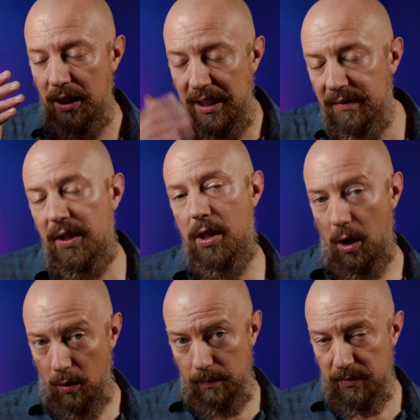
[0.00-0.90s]
Even
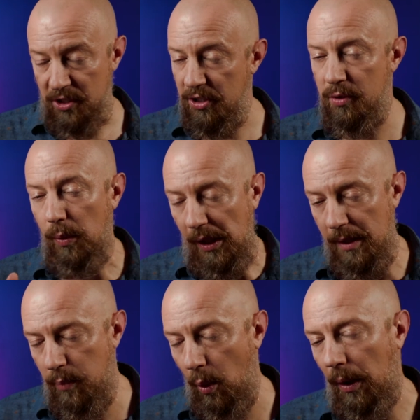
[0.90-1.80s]
though, so this is really
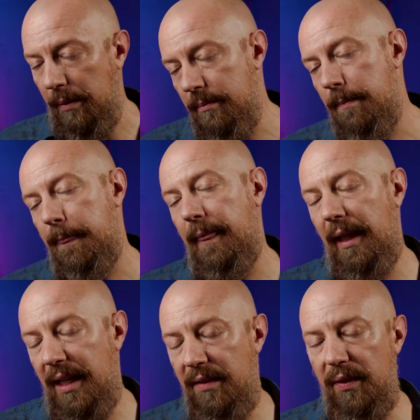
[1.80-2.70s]
important,
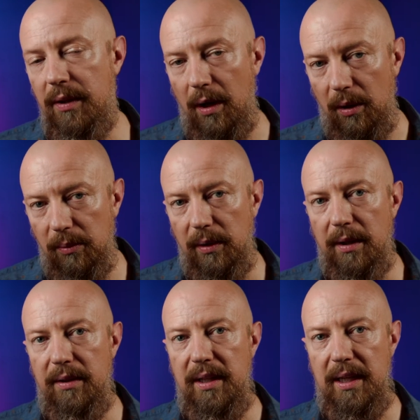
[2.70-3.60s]
even though
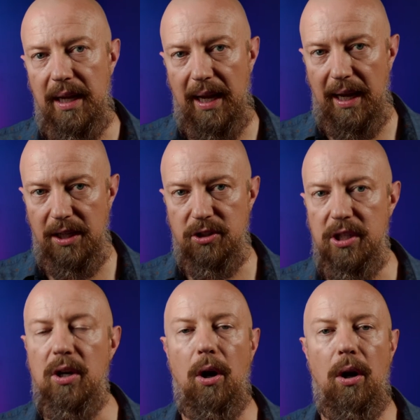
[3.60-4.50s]
the
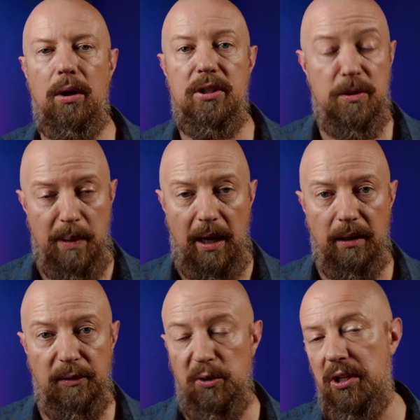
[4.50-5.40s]
HDR spec
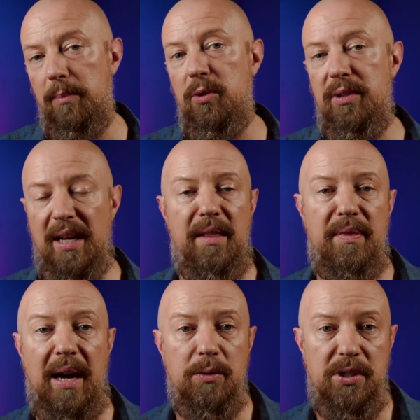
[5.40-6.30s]
goes up to
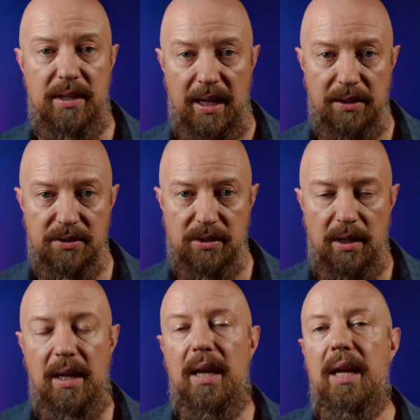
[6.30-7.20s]
10,000 nits,
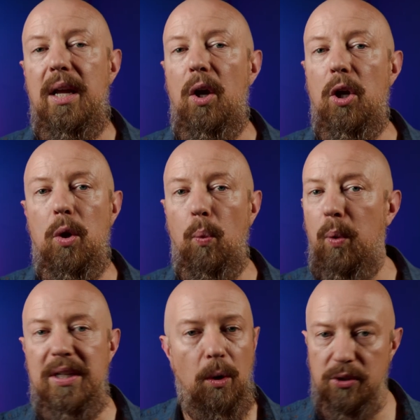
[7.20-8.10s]

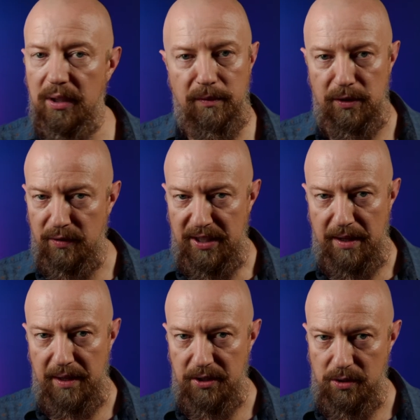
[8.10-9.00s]
we don't deliver to
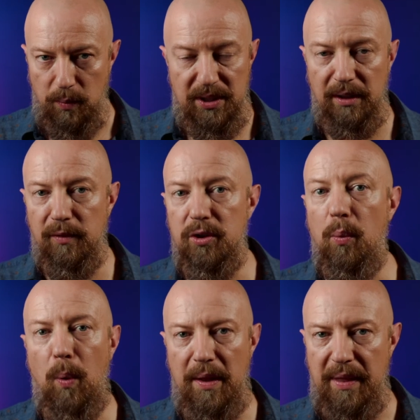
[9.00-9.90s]
10,000. We deliver to
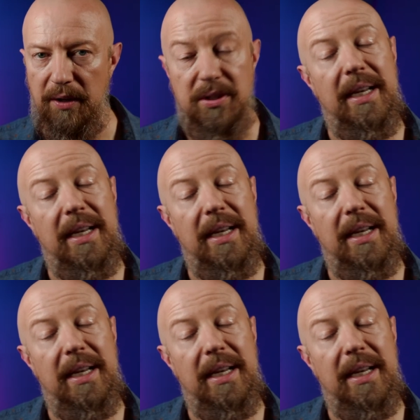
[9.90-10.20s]
1,000.